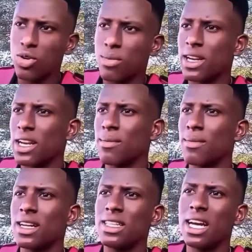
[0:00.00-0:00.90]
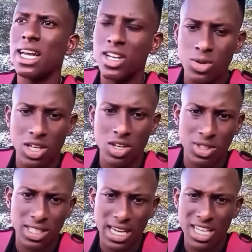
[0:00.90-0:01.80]
You know, man, they might tired you. You know
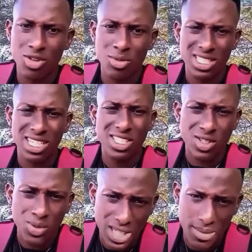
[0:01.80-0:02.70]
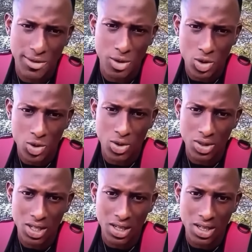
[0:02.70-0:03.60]
how much things the soldier have to go through
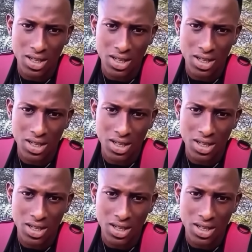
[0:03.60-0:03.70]
you.